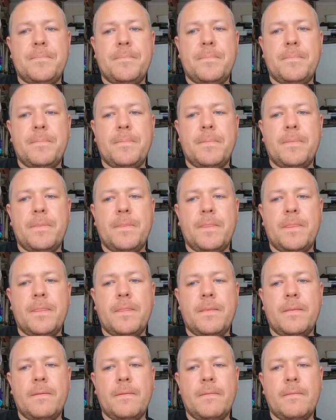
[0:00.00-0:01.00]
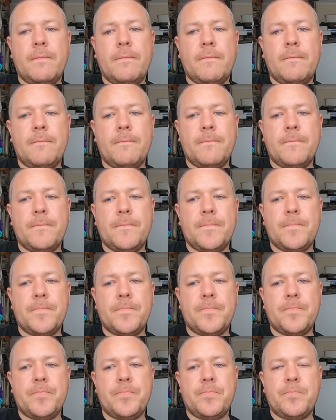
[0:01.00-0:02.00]

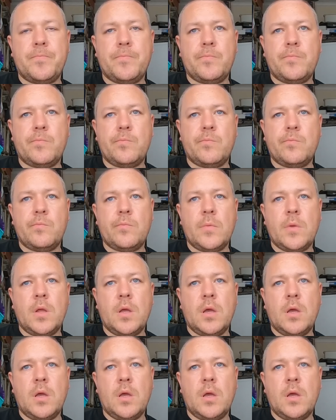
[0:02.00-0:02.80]
[no speech]